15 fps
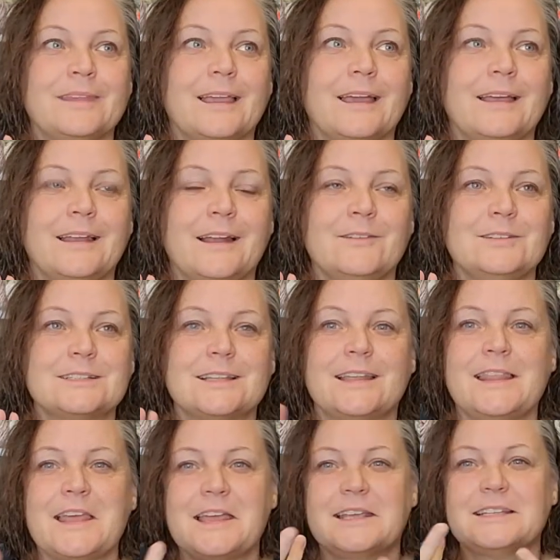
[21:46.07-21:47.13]
And
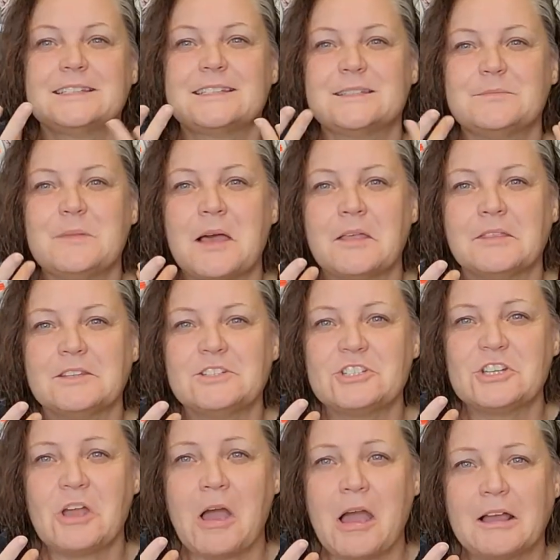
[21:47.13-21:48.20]
I could smell the
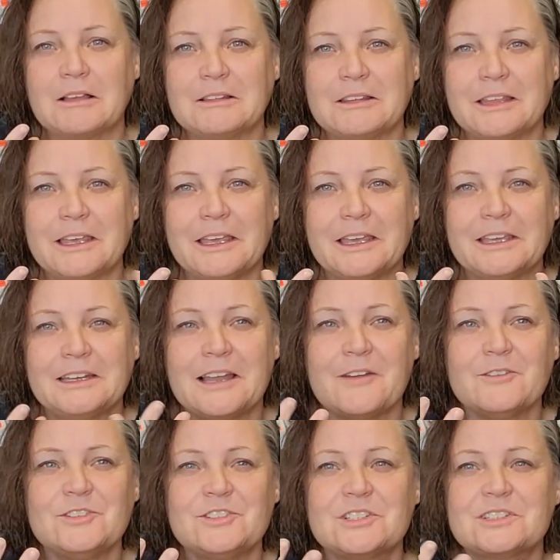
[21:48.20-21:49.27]
chocolate. And
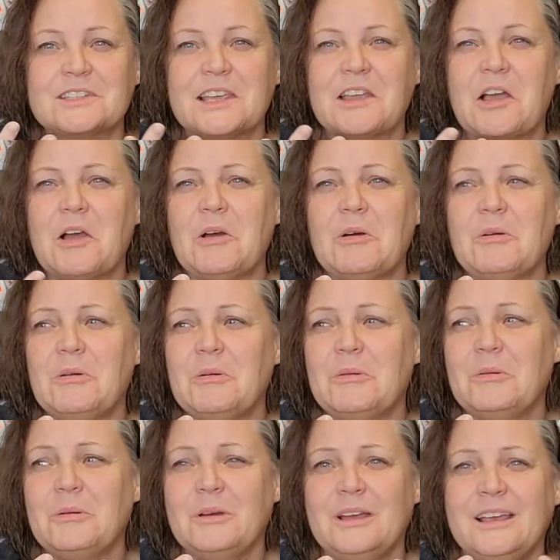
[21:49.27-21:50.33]
I was just like,
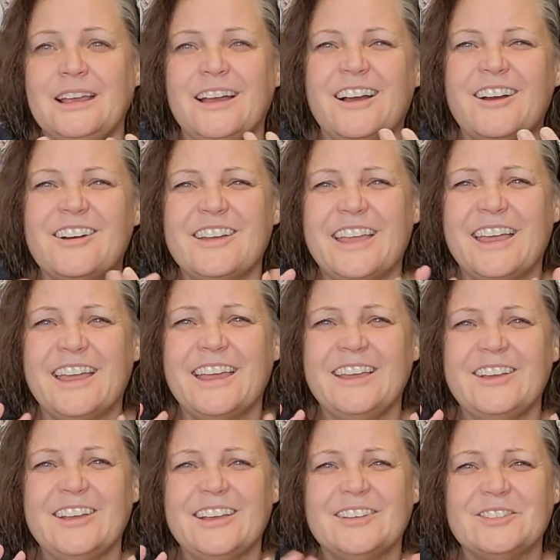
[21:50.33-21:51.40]
"Oh,
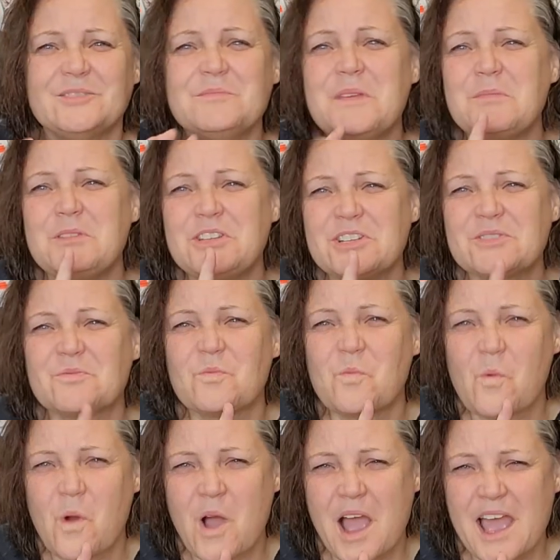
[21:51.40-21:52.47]
okay, maybe just
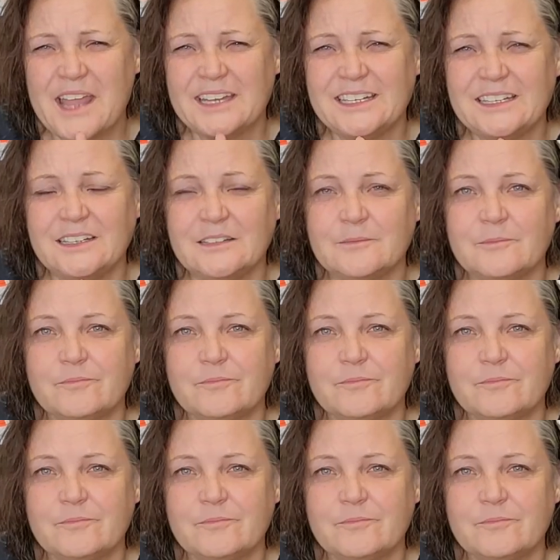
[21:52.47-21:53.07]
one."